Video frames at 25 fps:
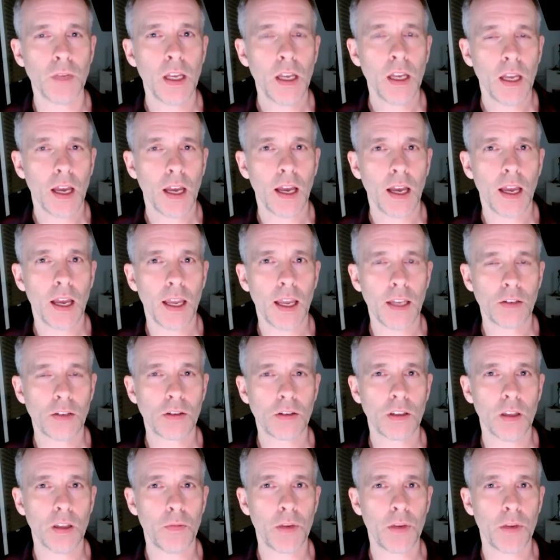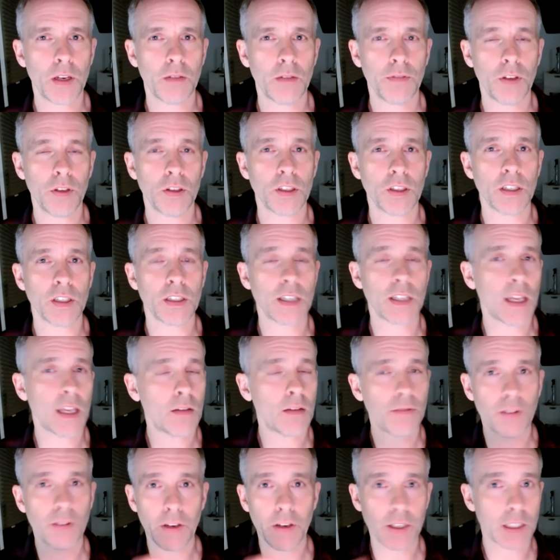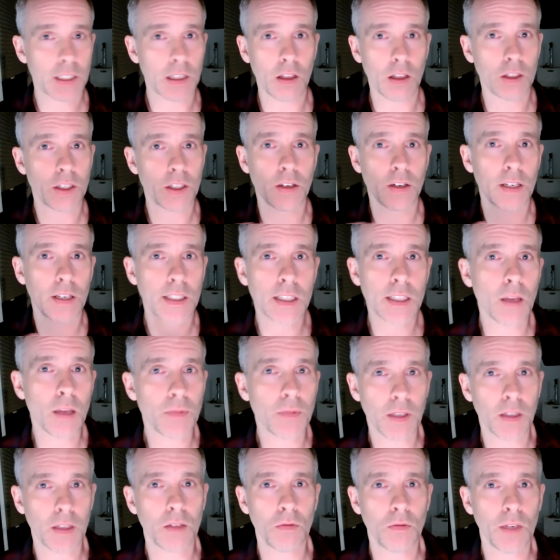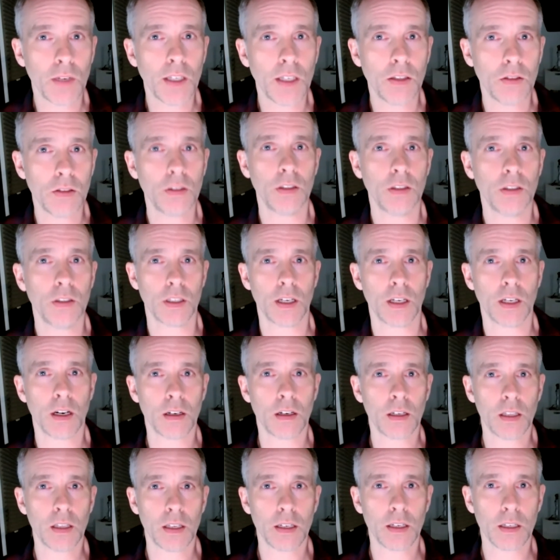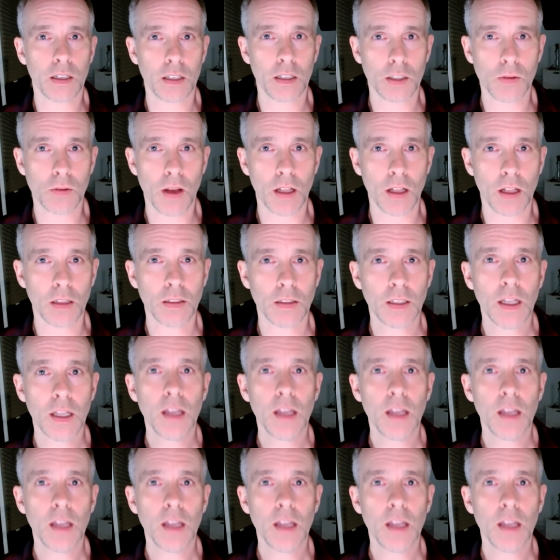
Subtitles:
intralipid infusions. And full disclosure, it's something that we do use at our clinic as well.